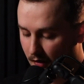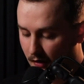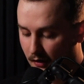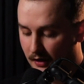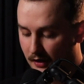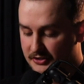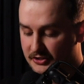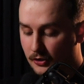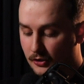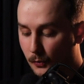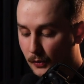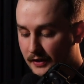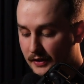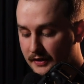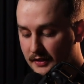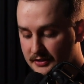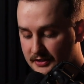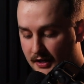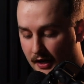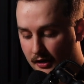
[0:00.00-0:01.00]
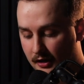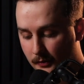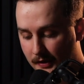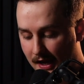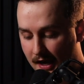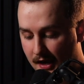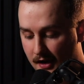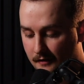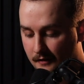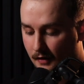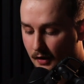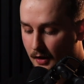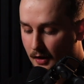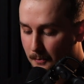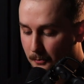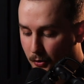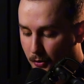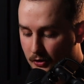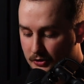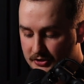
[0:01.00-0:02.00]
All right, so with this title, we have
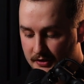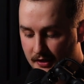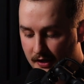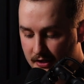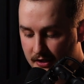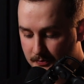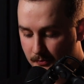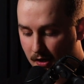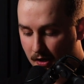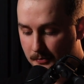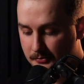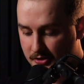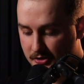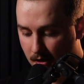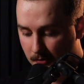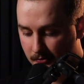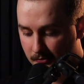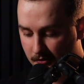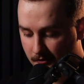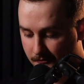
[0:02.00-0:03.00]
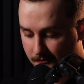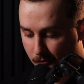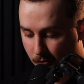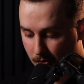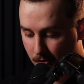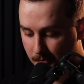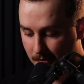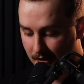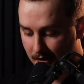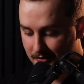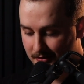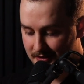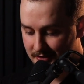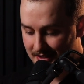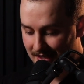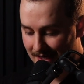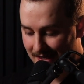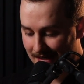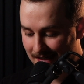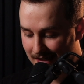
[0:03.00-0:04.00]
personalized mom tumbler for Mother's
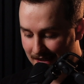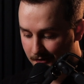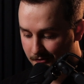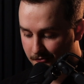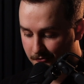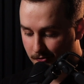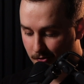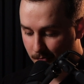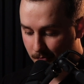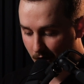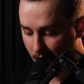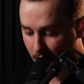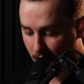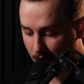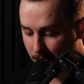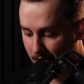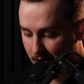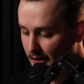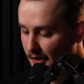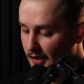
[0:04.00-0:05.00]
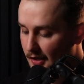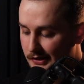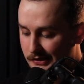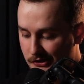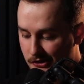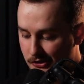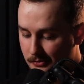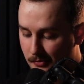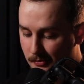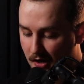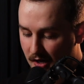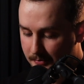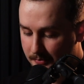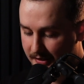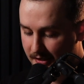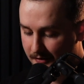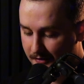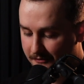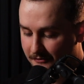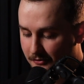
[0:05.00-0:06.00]
Day gift for mom, new mom
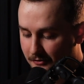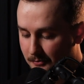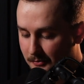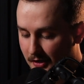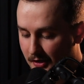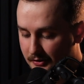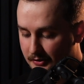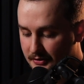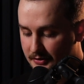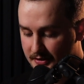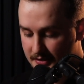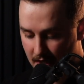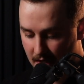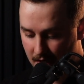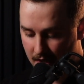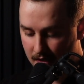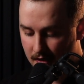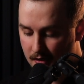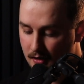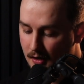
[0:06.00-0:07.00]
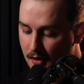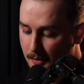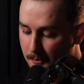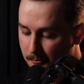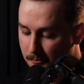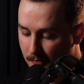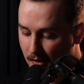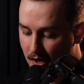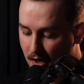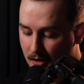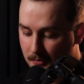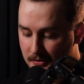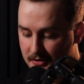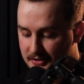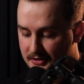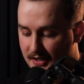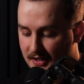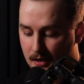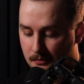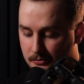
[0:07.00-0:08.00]
gift for Mother's Day, mom
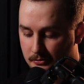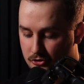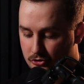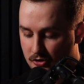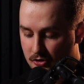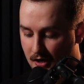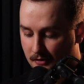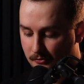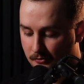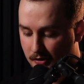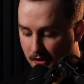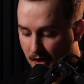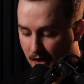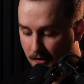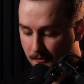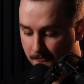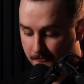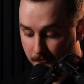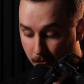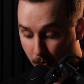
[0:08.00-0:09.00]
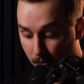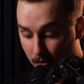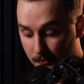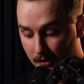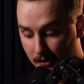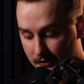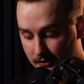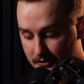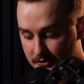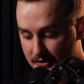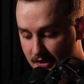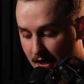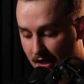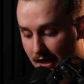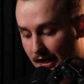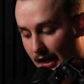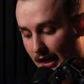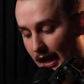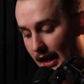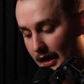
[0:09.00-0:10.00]
established travel cup for Mother's
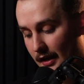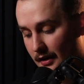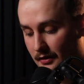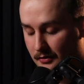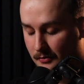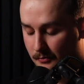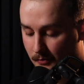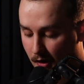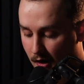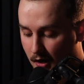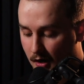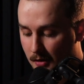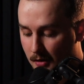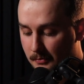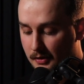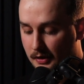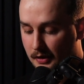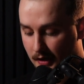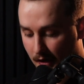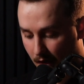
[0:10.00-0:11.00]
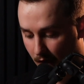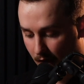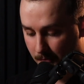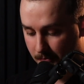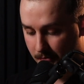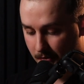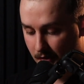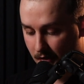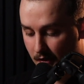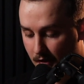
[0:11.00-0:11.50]
Day, and mom cup.